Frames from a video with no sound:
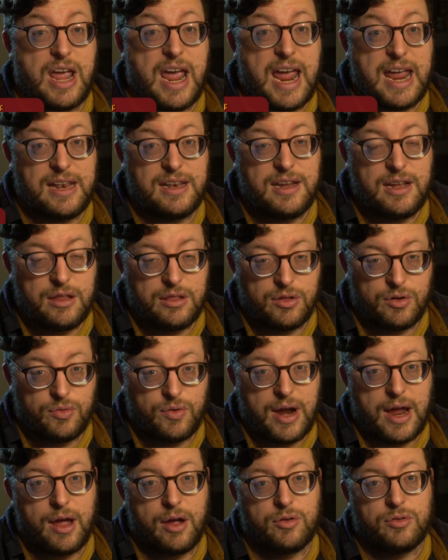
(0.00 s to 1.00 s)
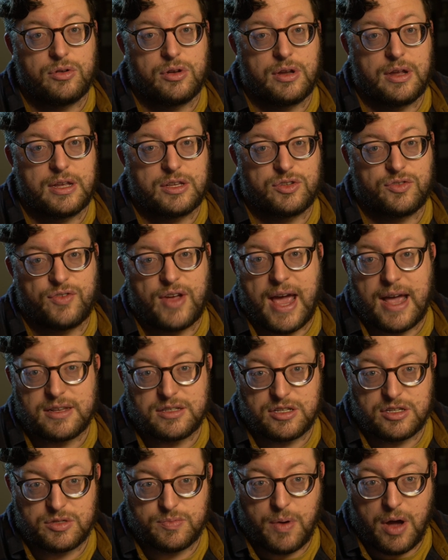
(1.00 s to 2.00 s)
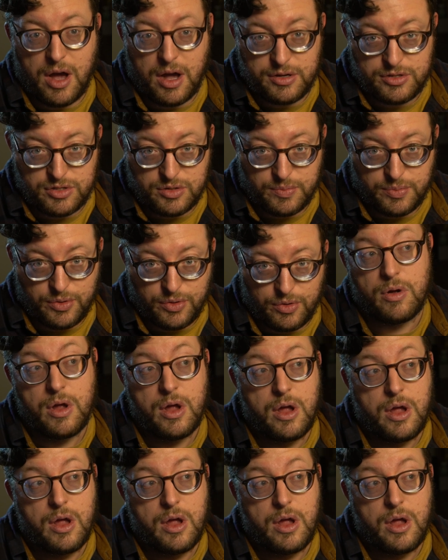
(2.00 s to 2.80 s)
ending the round as fast as possible.